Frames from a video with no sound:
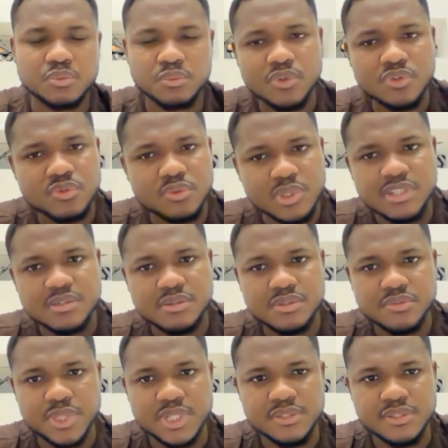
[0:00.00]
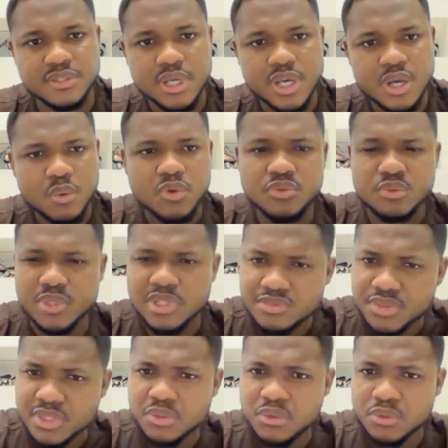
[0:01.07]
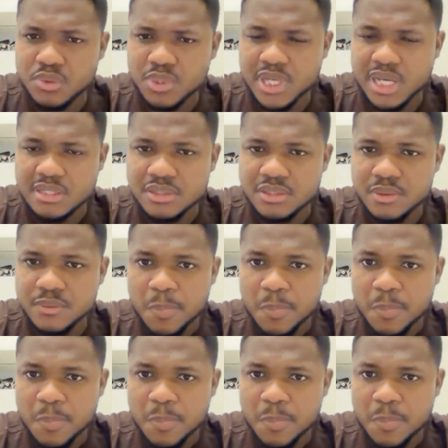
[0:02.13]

What's today's rate? What's today's rate on Quidax?